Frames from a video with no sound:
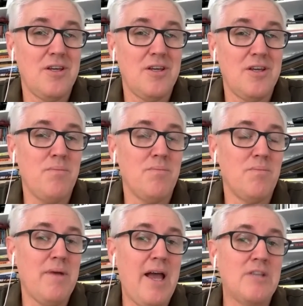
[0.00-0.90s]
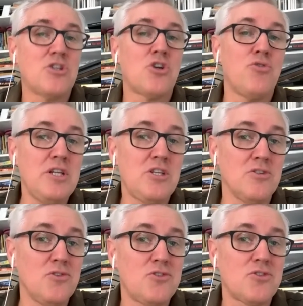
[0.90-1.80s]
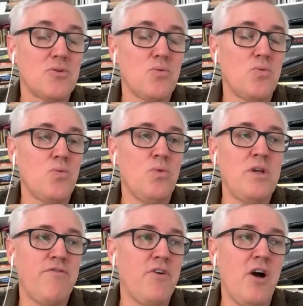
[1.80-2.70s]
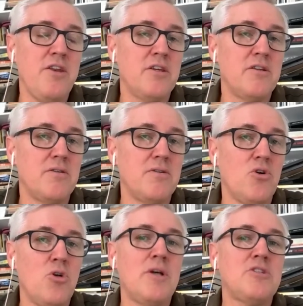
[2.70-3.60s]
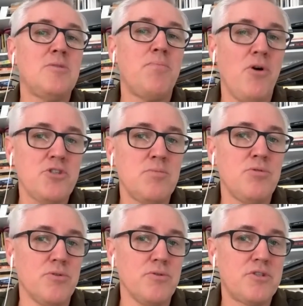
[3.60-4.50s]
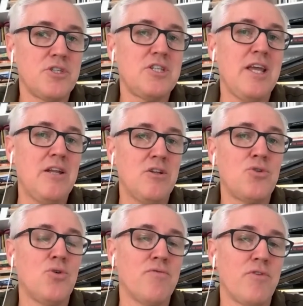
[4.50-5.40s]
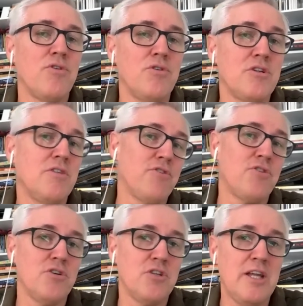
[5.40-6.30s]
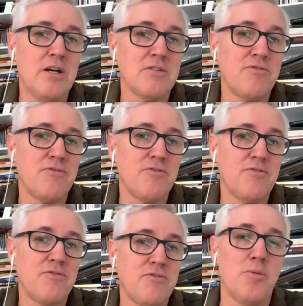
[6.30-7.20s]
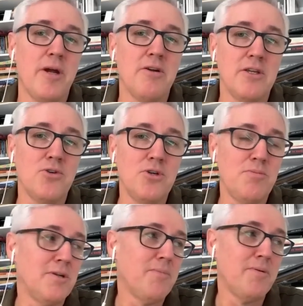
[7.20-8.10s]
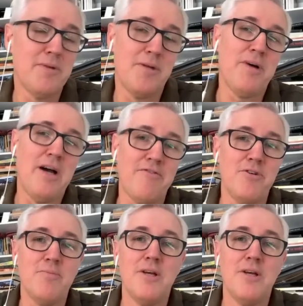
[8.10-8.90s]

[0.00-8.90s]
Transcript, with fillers: Um, as creatures, we find it almost impossible to stand and talk for 13, for 13 hours. Fidel Castro apparently could, but but apart from